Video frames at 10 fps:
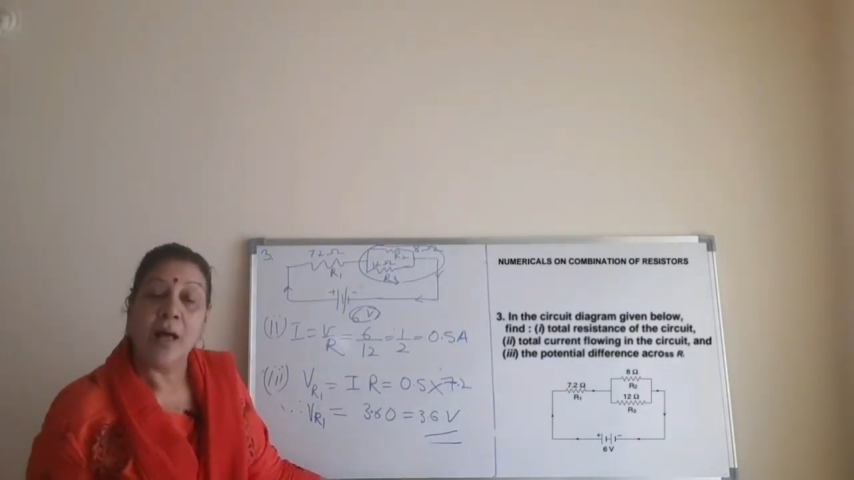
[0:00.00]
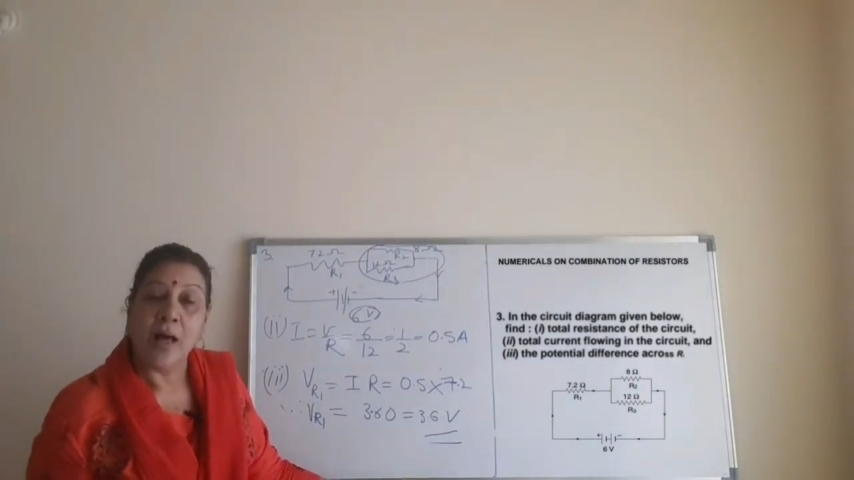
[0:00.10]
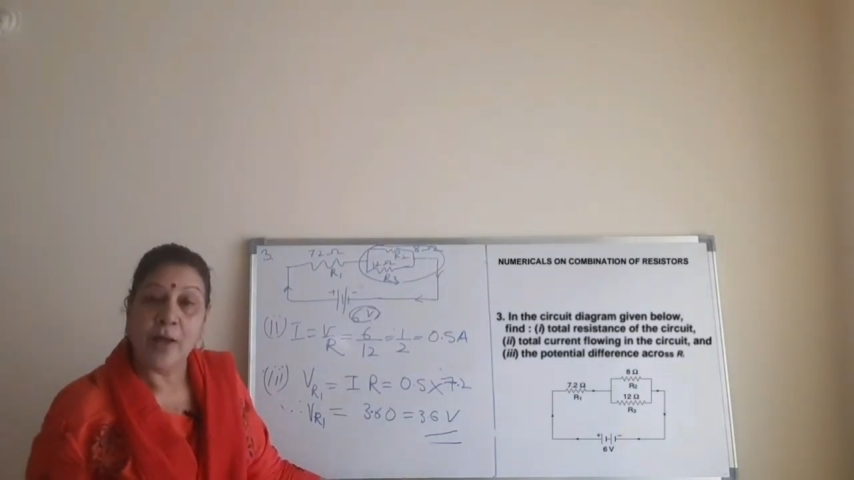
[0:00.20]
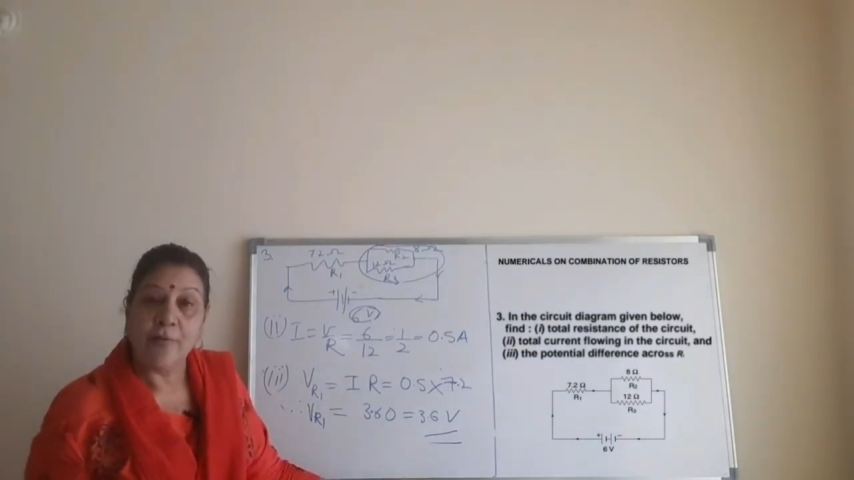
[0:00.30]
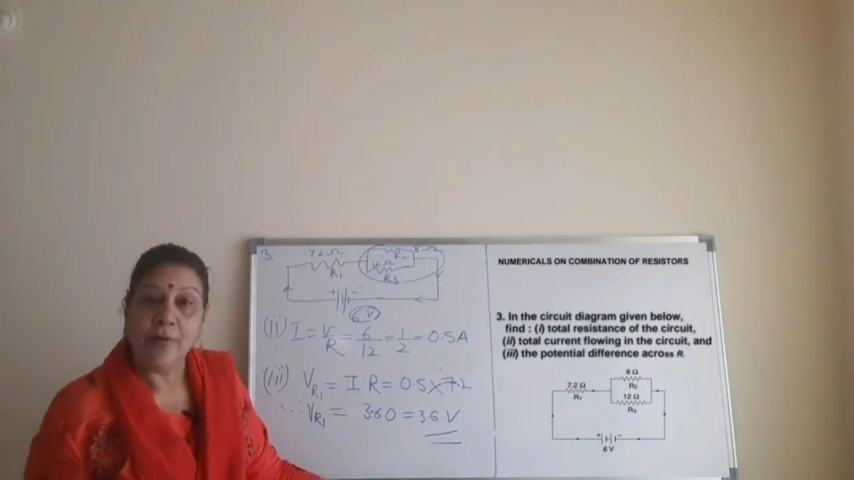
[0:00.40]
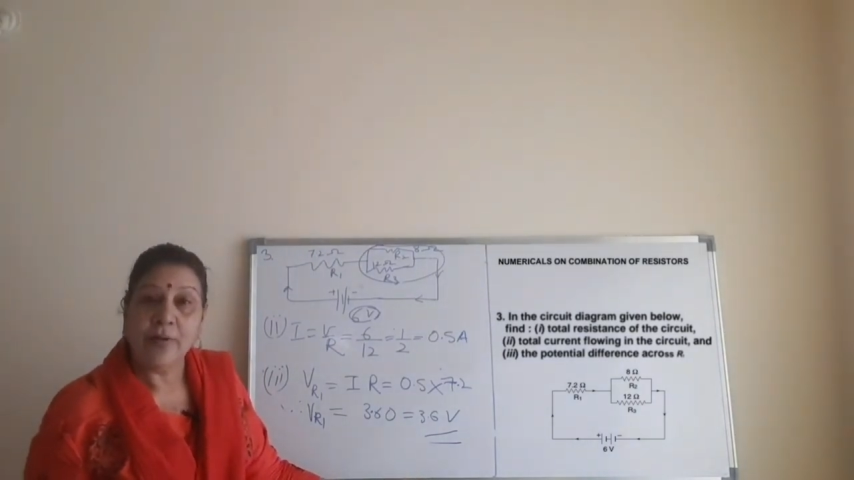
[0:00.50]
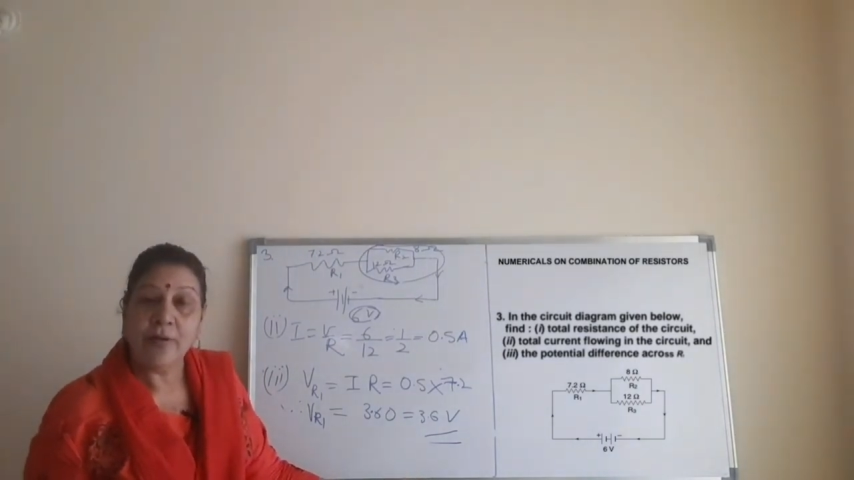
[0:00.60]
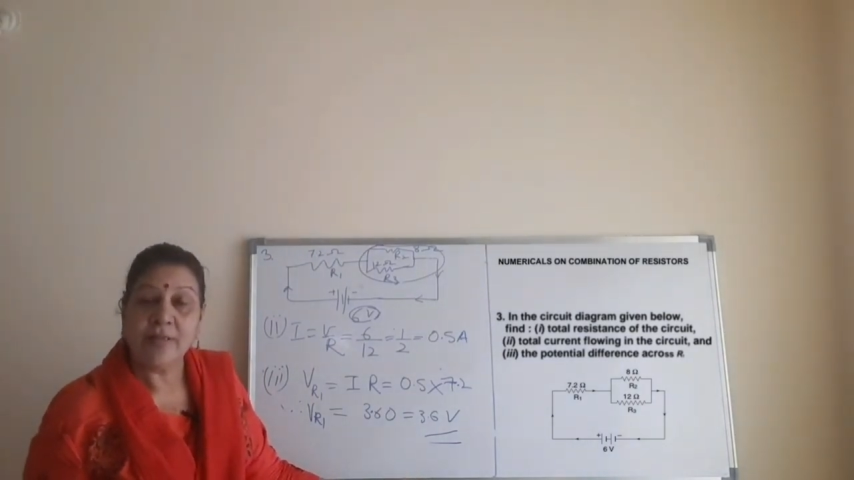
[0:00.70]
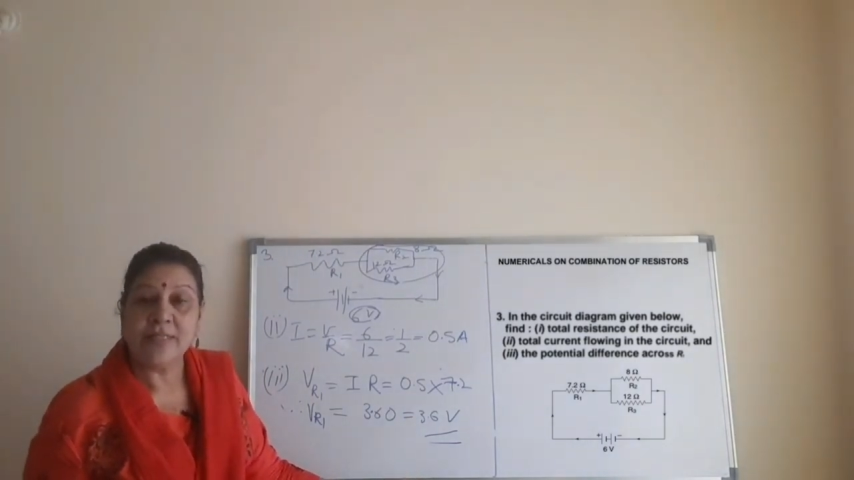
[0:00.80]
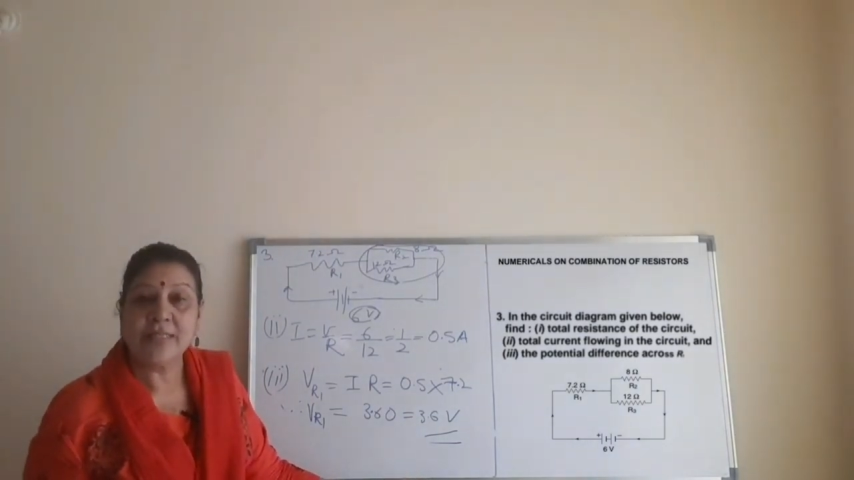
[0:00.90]

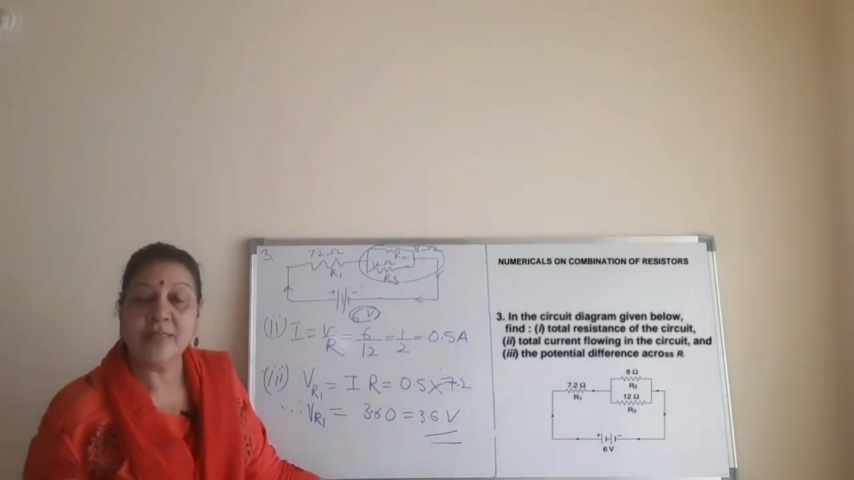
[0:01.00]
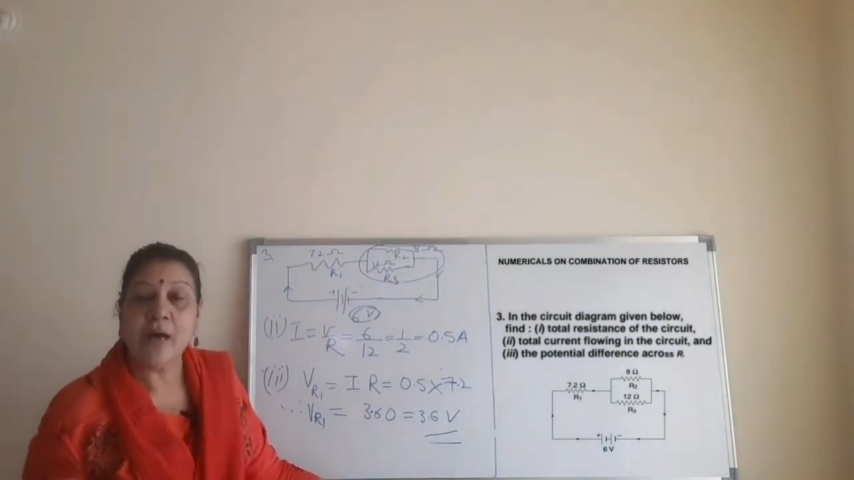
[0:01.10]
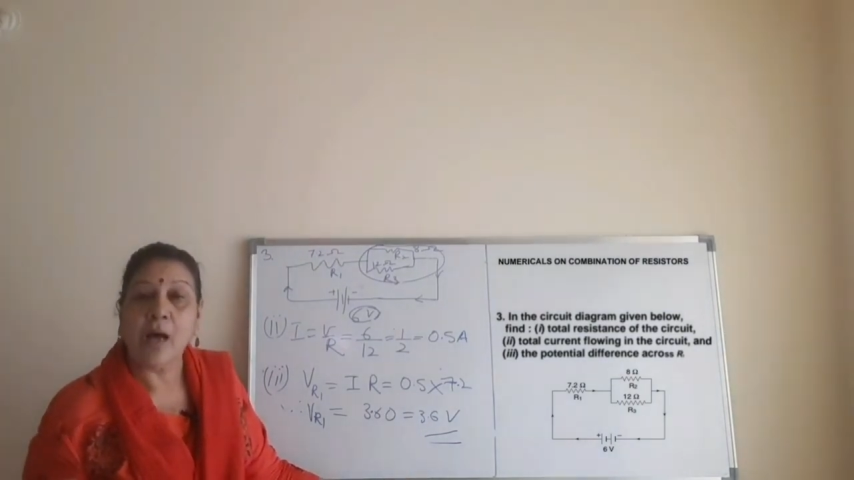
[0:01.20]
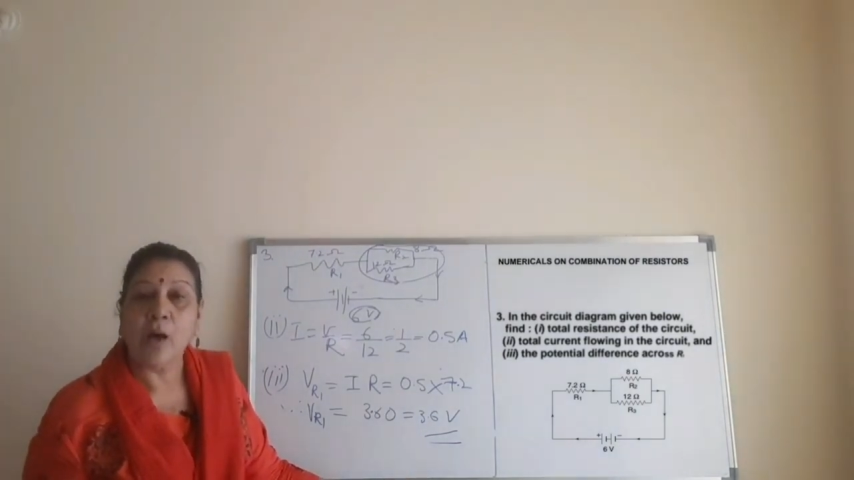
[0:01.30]
R1, resistor